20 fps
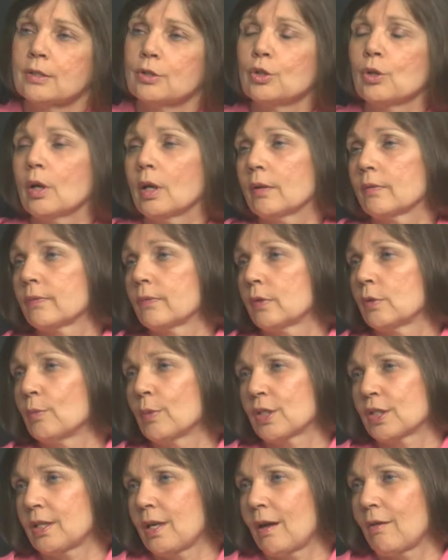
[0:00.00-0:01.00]
do you have, you
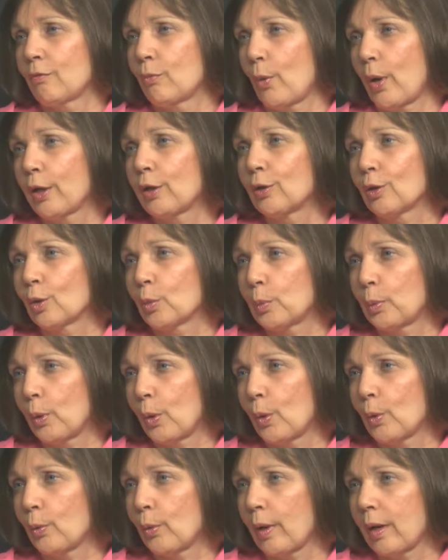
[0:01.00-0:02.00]
must have regular
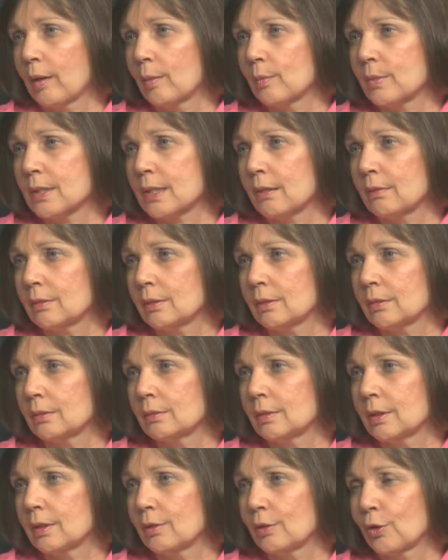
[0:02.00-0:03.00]
programs uh,
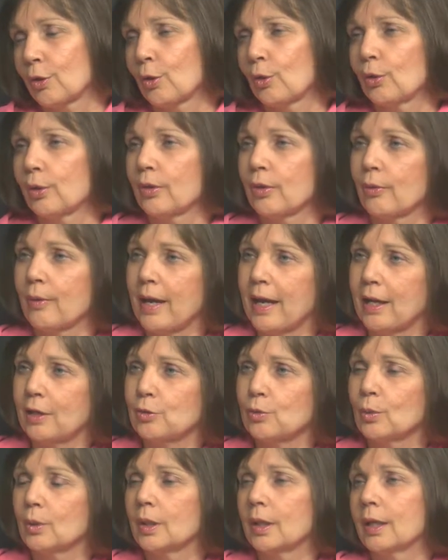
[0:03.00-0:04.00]
that occur either
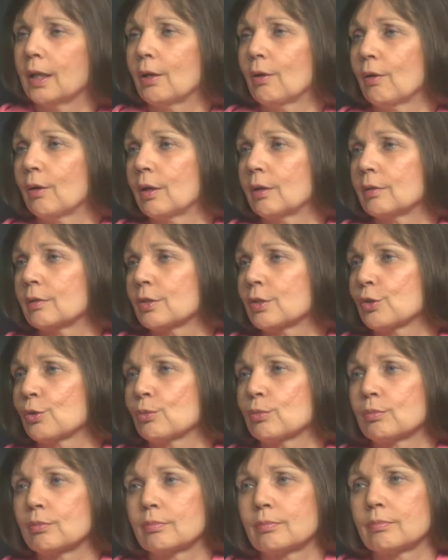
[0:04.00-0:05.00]
annually or uh,
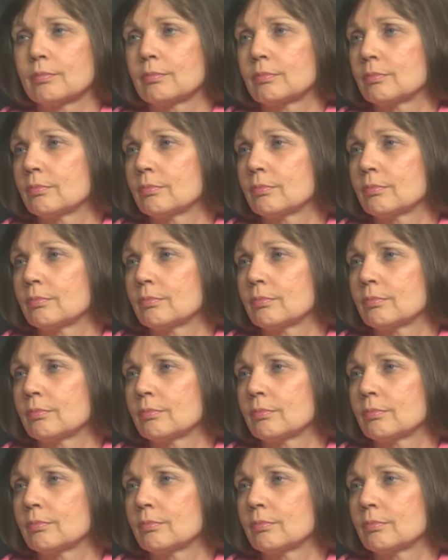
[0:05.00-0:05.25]
certain